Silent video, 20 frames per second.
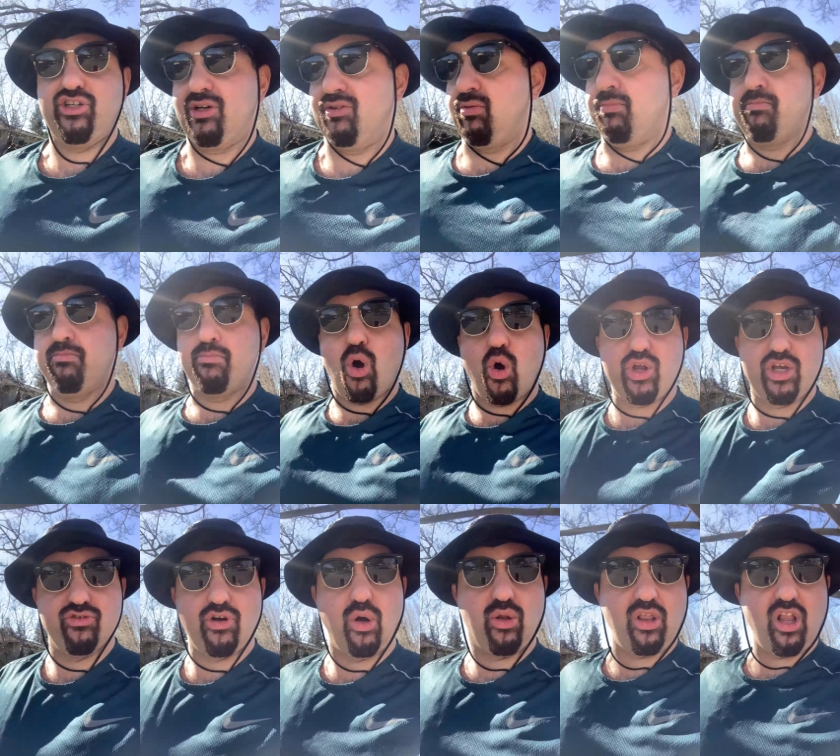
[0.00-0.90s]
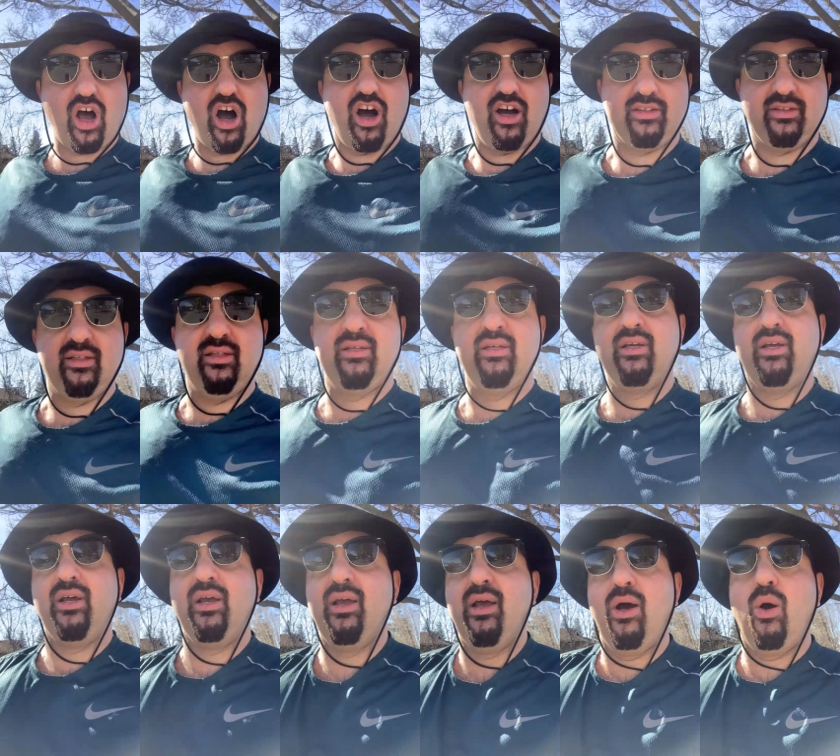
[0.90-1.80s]
you to mow your own lawn
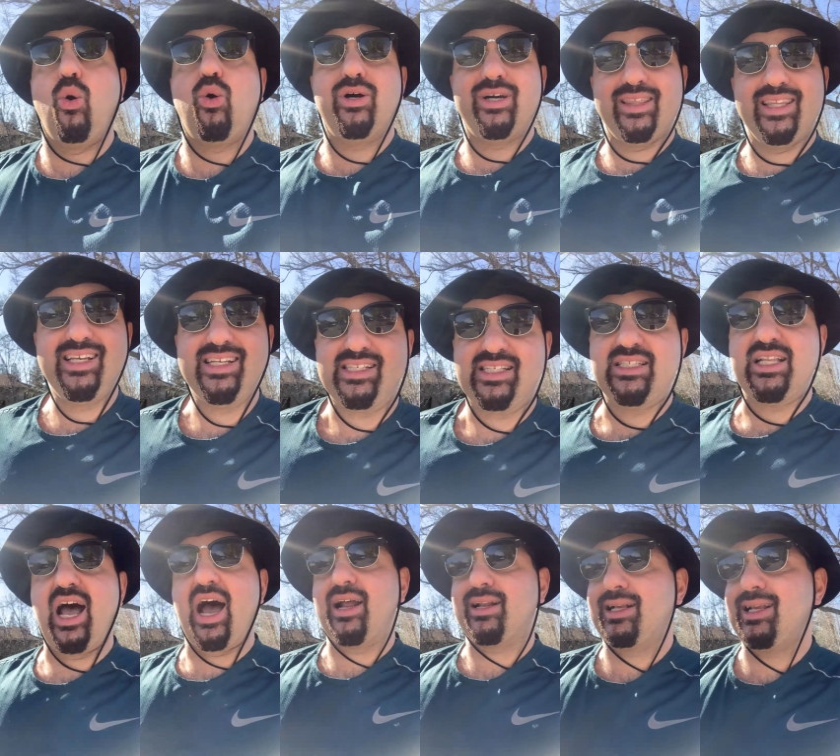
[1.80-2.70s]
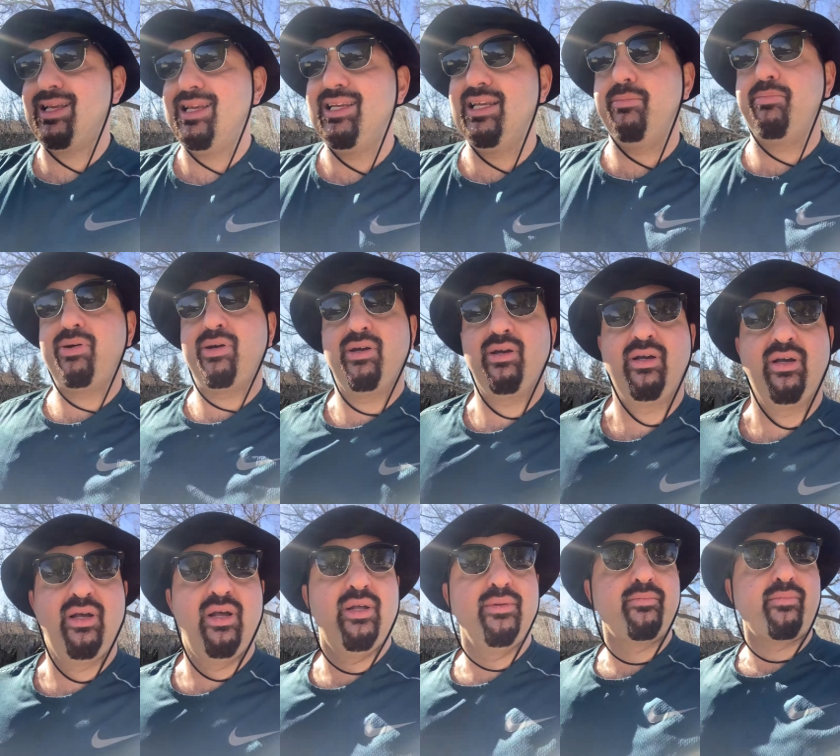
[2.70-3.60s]
or at least not keep
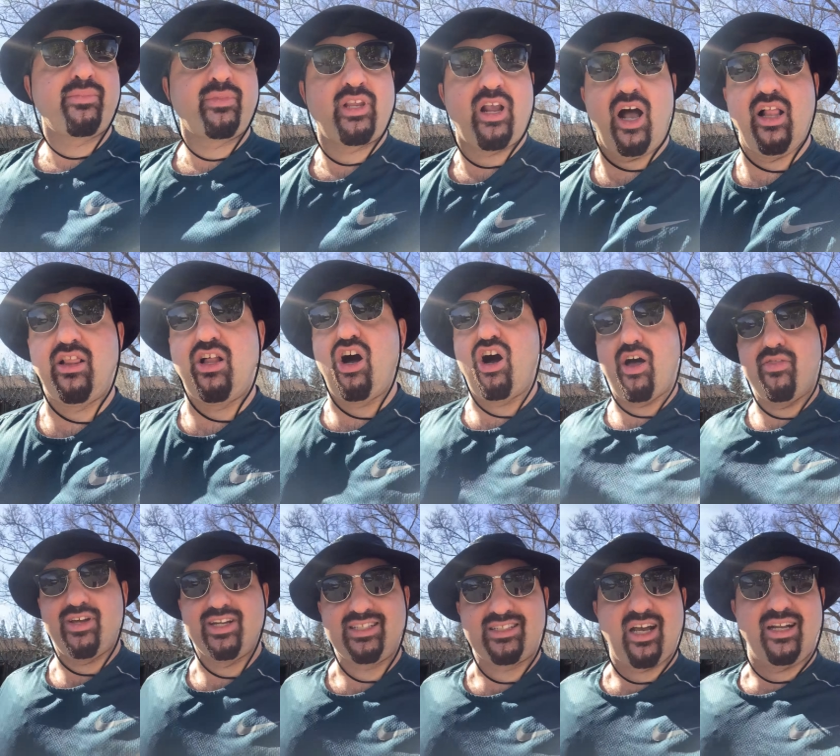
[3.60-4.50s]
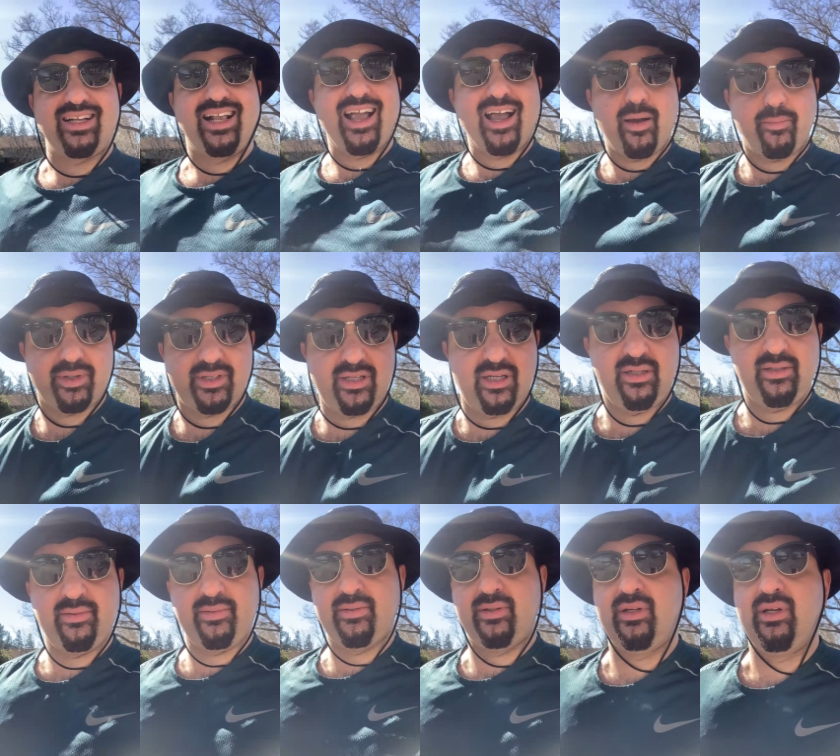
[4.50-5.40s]
a lawn that is unkempt.
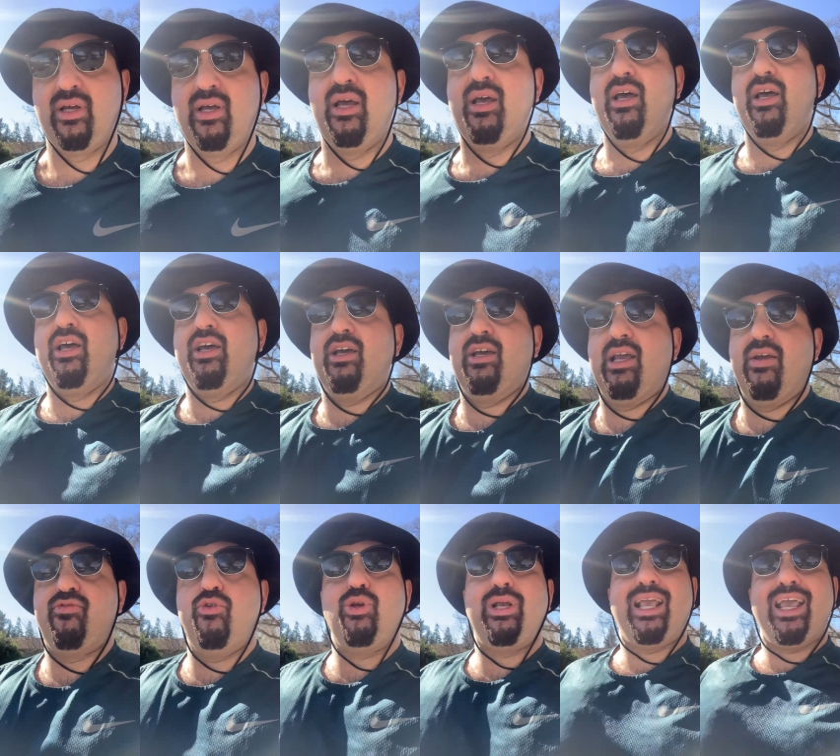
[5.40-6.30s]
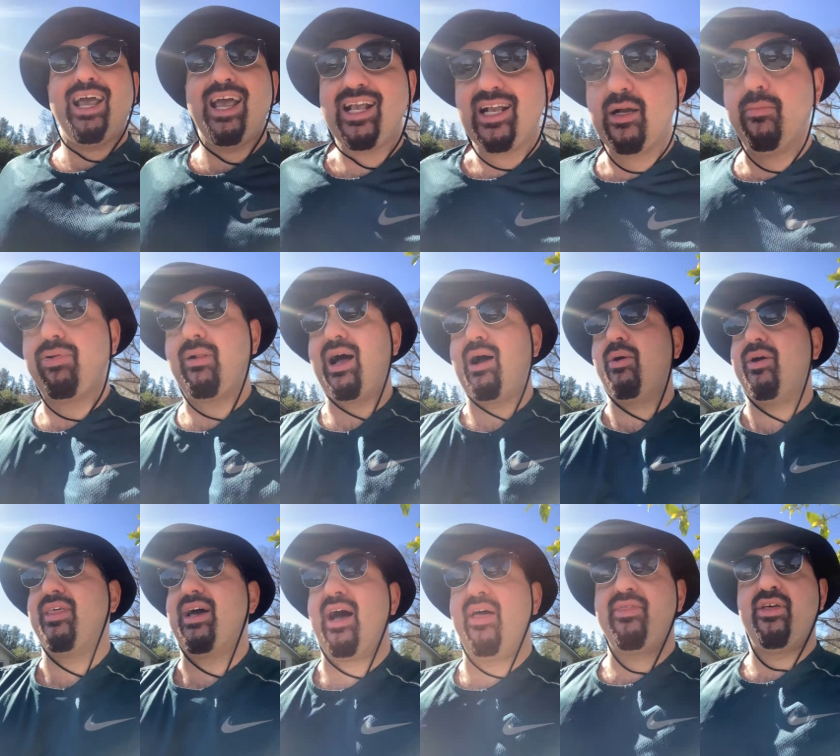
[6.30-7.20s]
If you can't comply
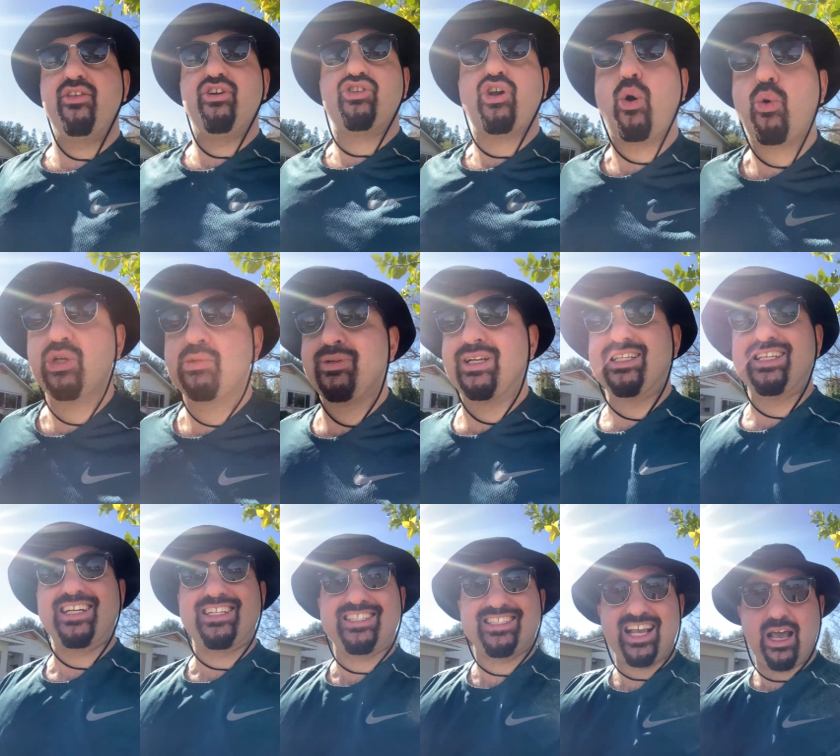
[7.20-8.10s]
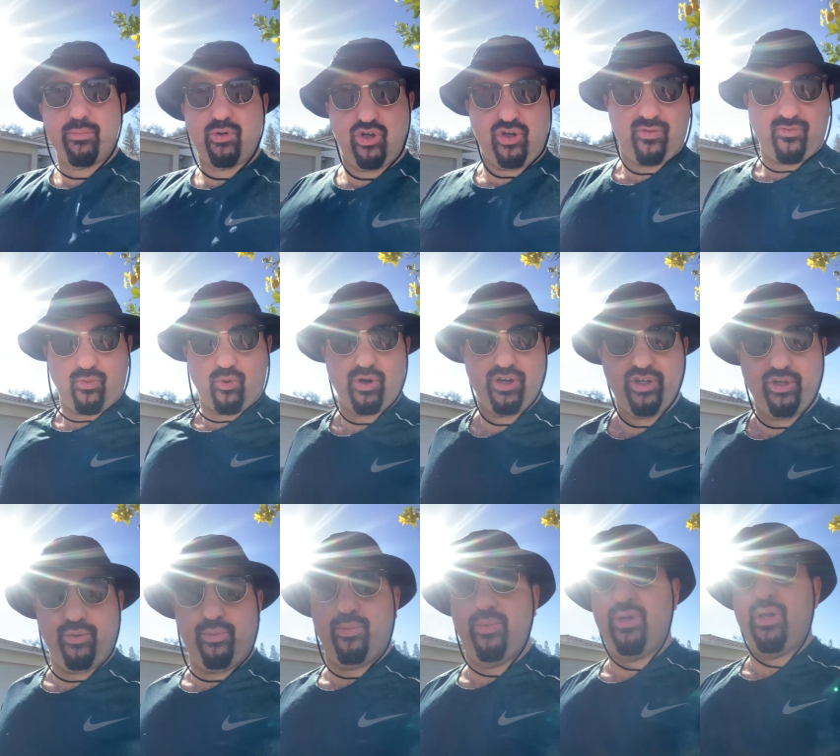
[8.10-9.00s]
with that, then there's always been an exemption for
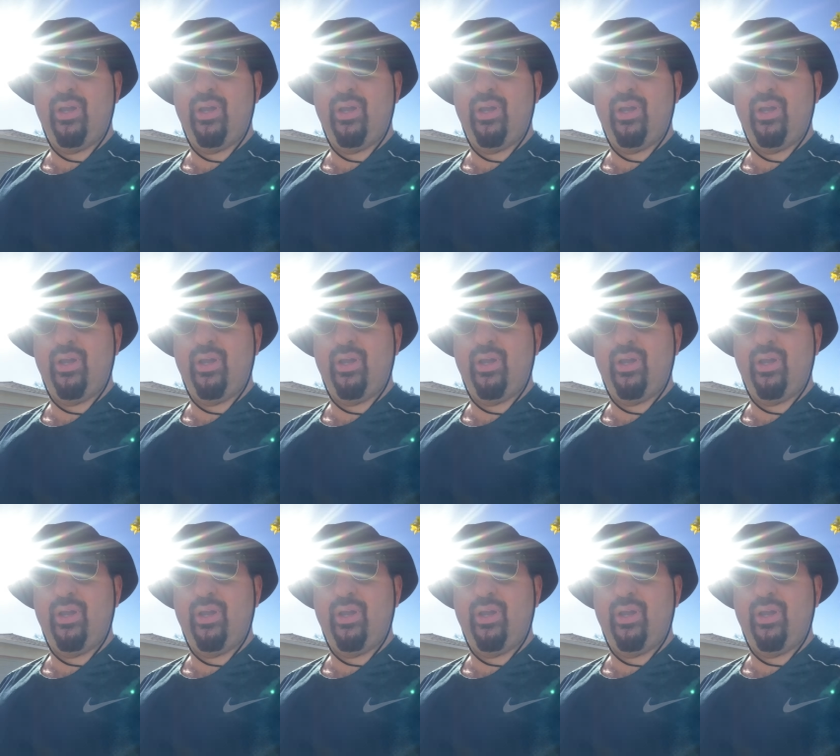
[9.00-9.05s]
you.